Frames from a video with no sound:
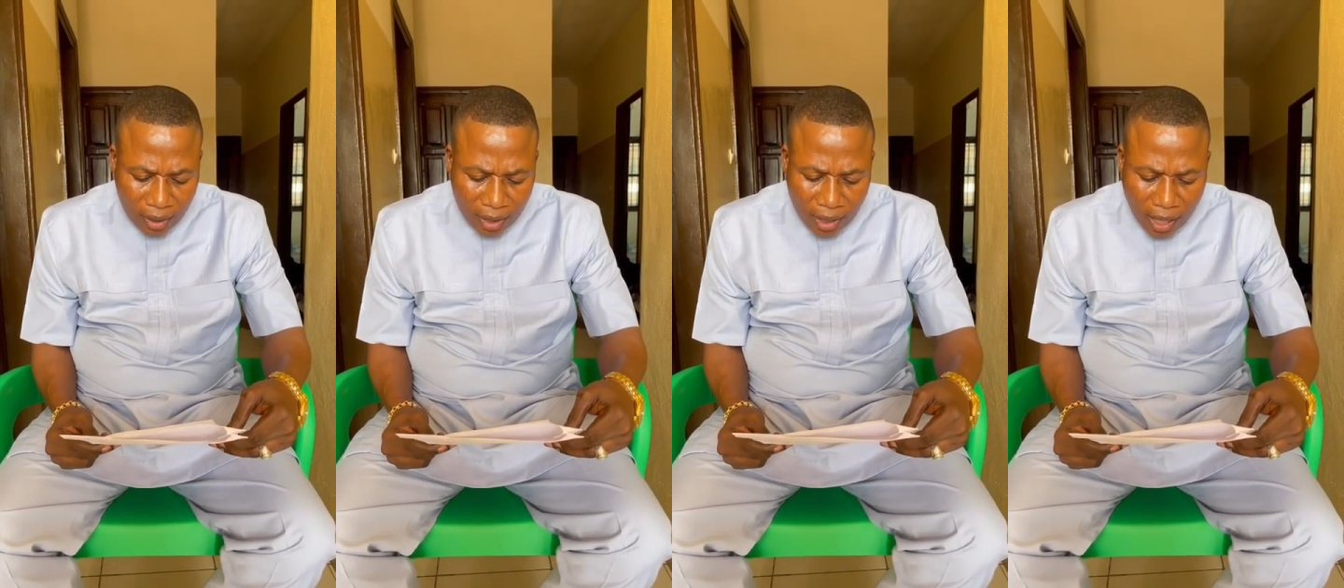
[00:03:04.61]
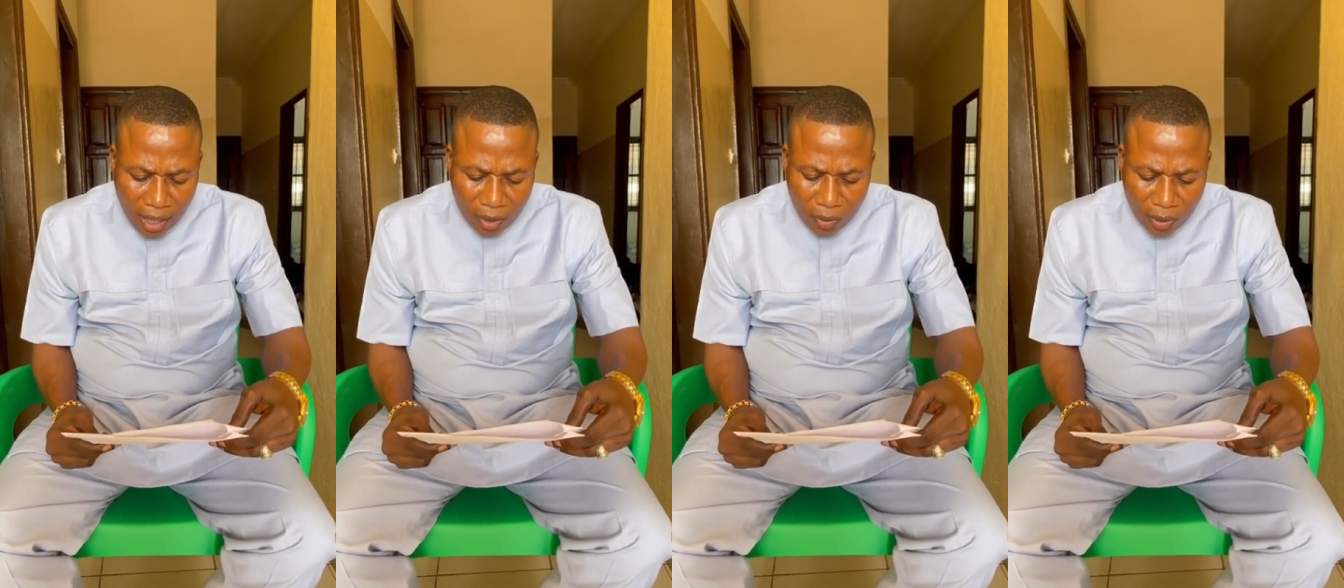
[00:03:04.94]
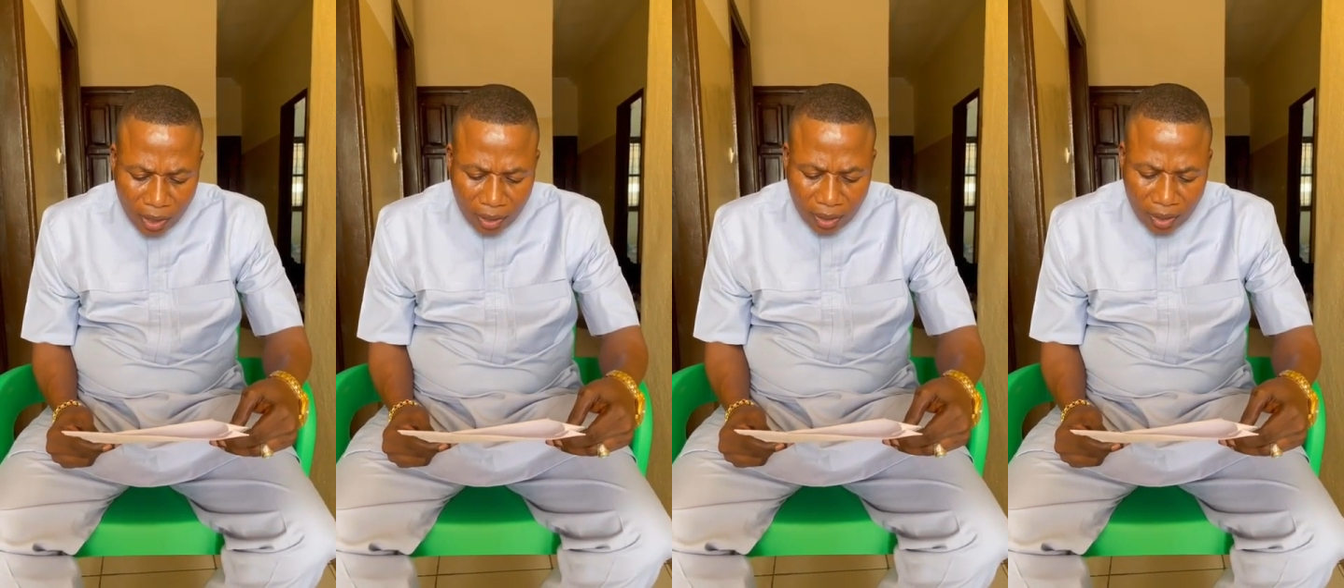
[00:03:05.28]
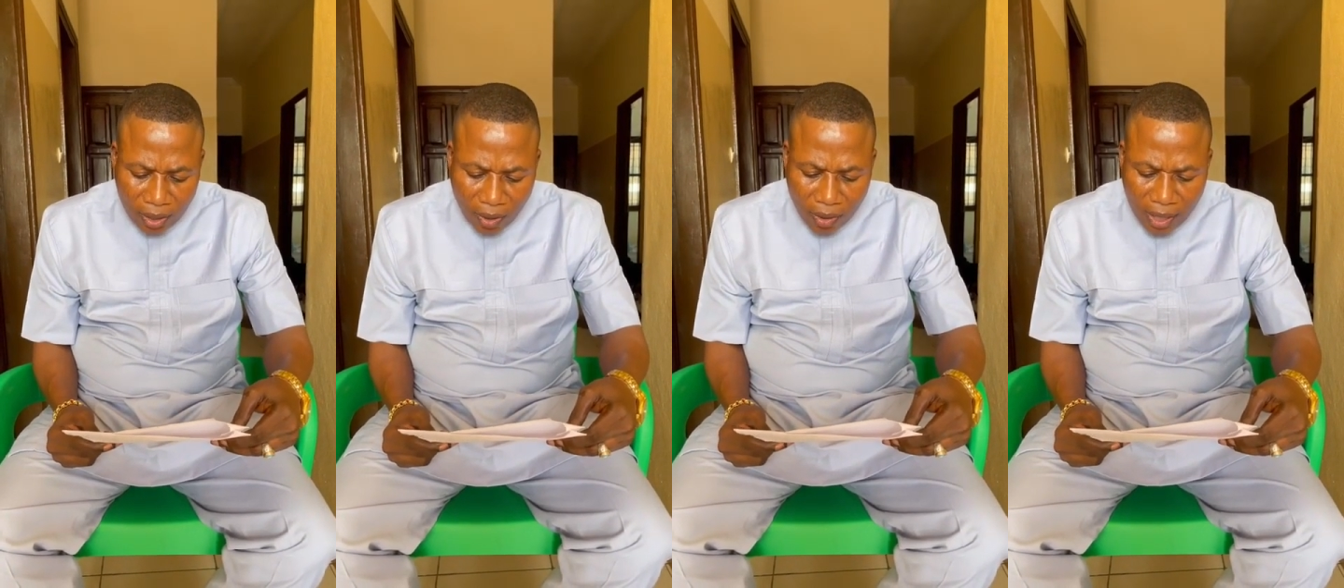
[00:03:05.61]
the Directorate
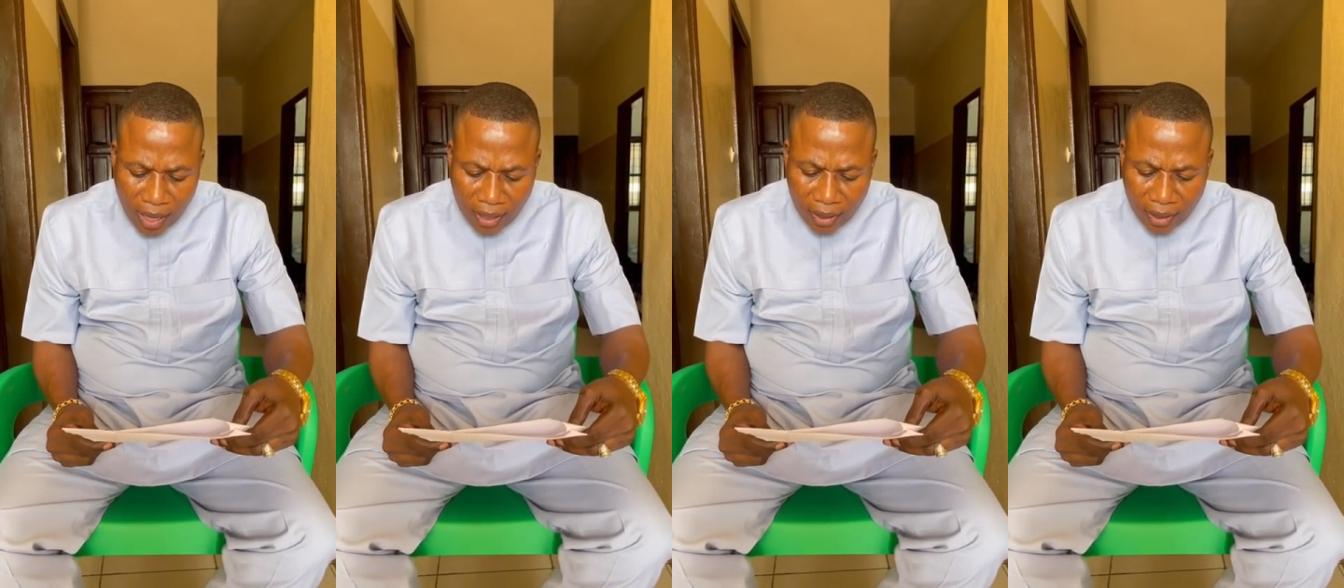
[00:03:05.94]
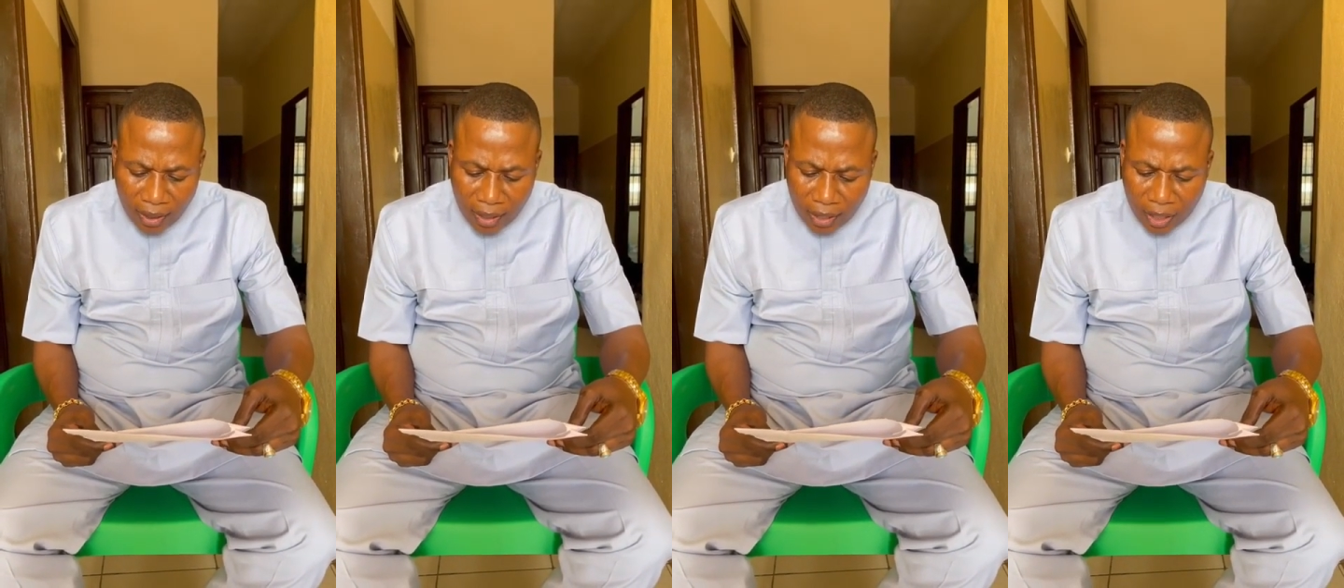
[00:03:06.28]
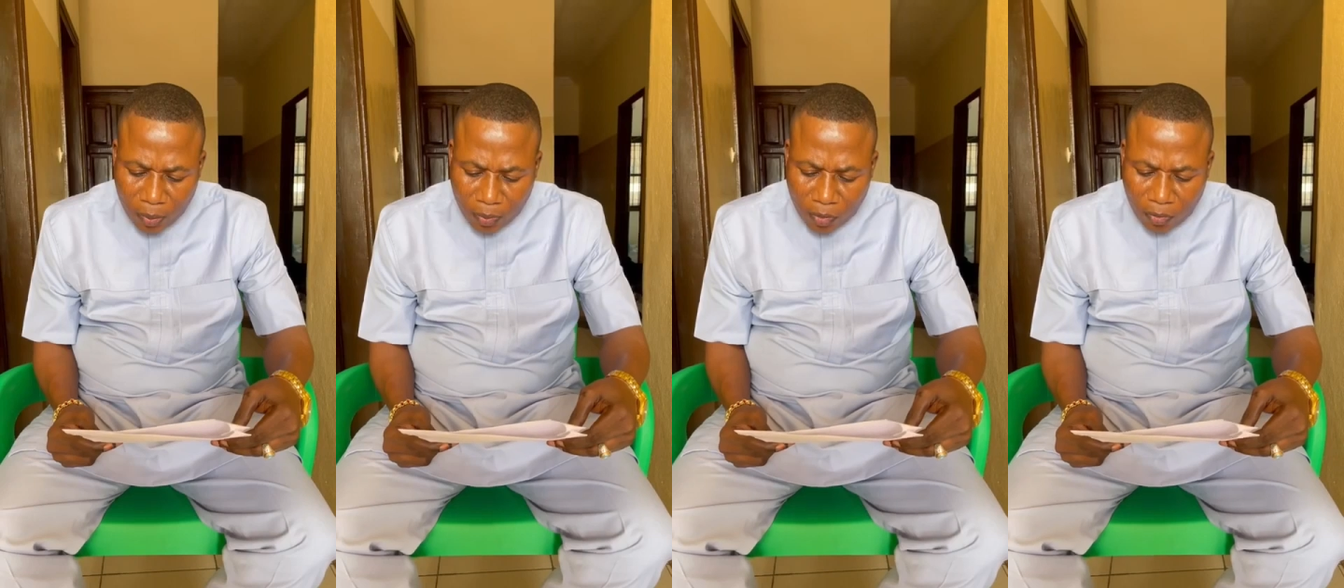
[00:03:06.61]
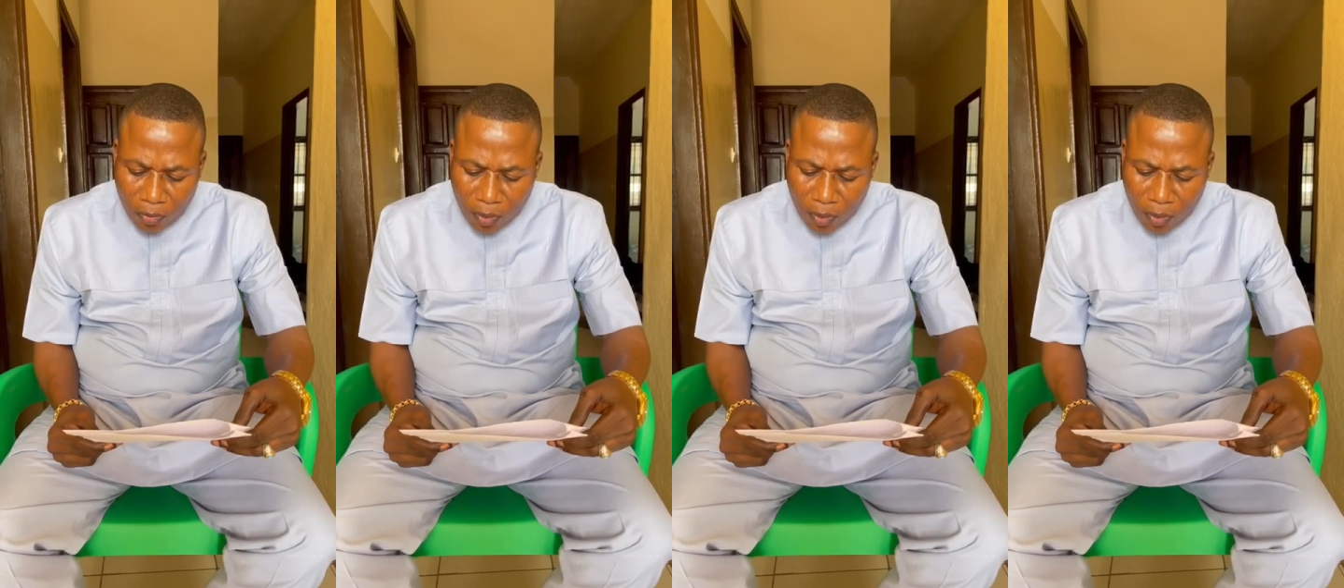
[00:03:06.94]
under the leadership of